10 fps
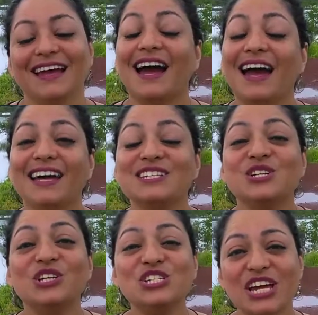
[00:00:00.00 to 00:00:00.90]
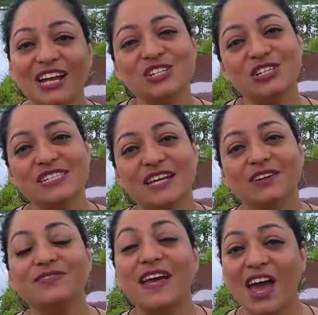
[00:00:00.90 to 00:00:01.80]
I ask you to challenge yourself
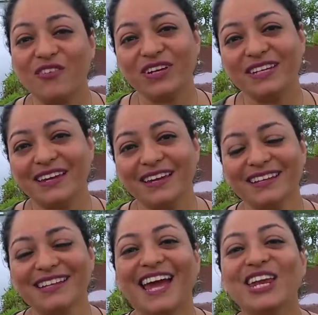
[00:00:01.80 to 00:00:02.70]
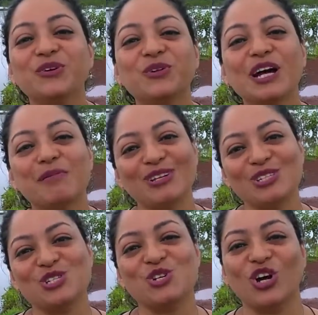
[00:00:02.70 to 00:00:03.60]
every day and you'll come out
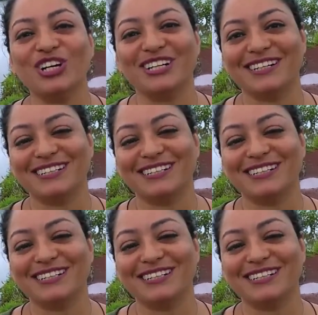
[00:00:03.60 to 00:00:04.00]
stronger.